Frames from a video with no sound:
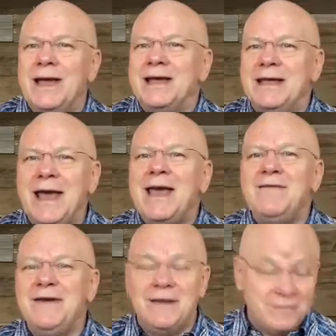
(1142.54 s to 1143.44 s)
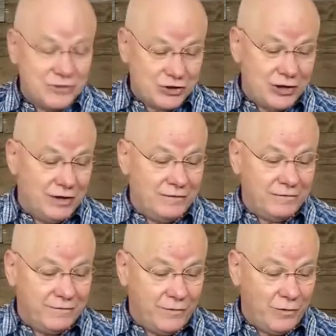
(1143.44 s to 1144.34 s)
and gave himself
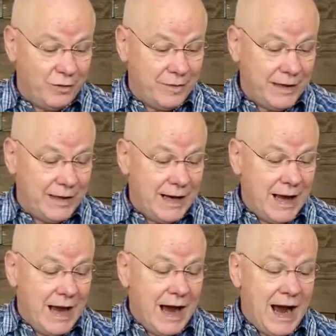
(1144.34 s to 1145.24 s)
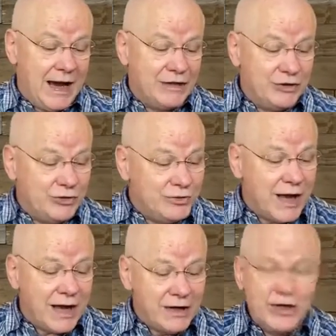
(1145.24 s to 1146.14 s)
for me. I do
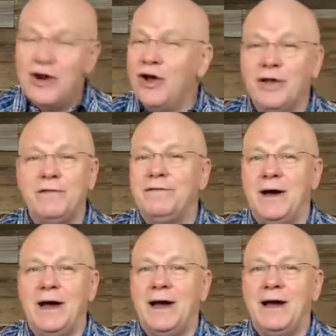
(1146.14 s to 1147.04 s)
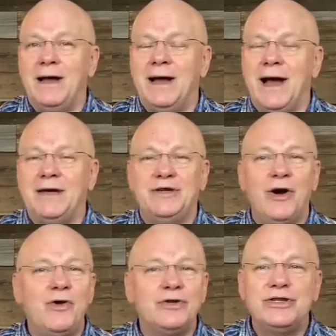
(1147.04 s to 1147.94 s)
not nullify, I
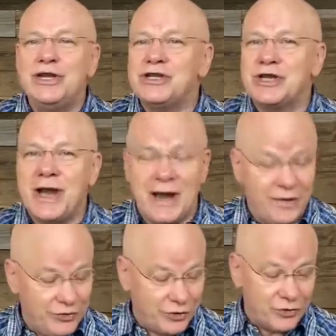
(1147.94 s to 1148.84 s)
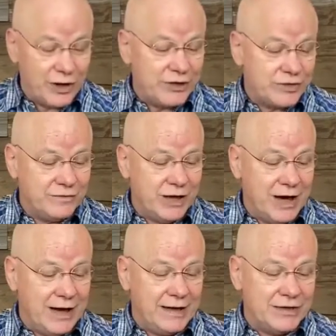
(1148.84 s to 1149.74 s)
don't discount the grace of
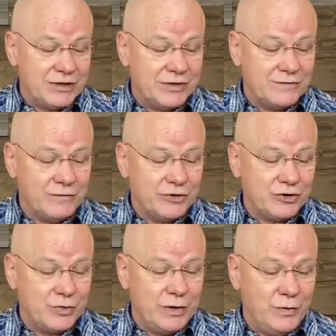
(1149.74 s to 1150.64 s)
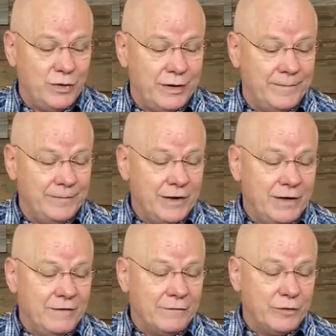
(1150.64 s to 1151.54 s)
God, he says in verse 21.
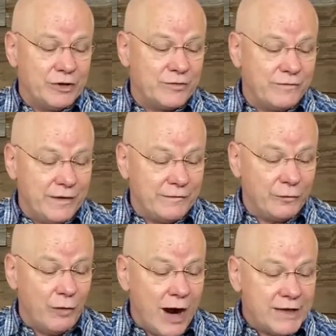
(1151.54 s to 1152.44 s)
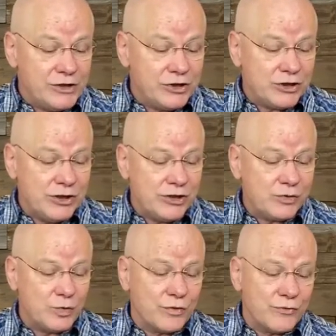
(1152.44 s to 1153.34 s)
For if
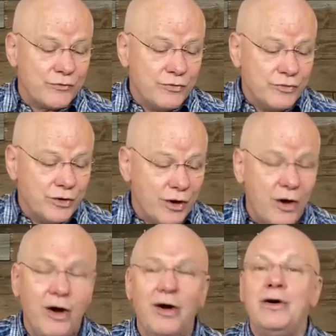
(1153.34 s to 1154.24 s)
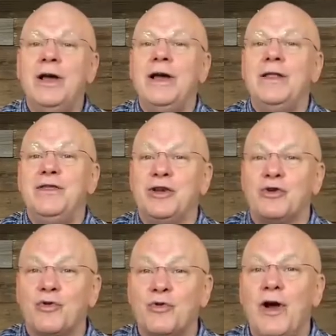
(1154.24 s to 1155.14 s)
righteousness were through the law, then
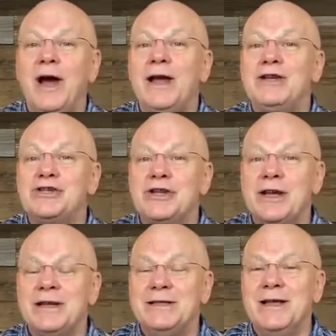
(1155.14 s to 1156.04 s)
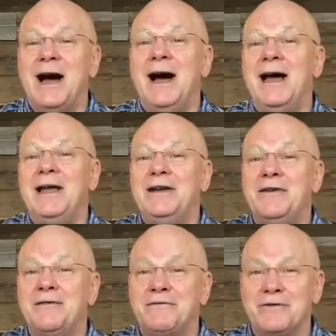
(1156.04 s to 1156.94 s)
Christ died
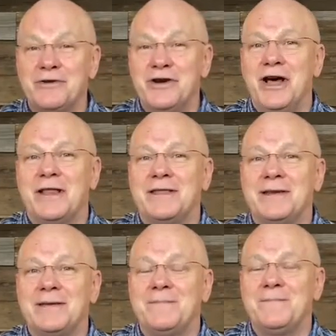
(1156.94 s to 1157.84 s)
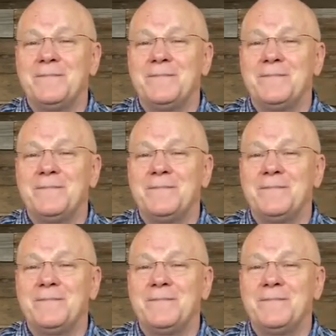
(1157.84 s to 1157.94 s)
for nothing.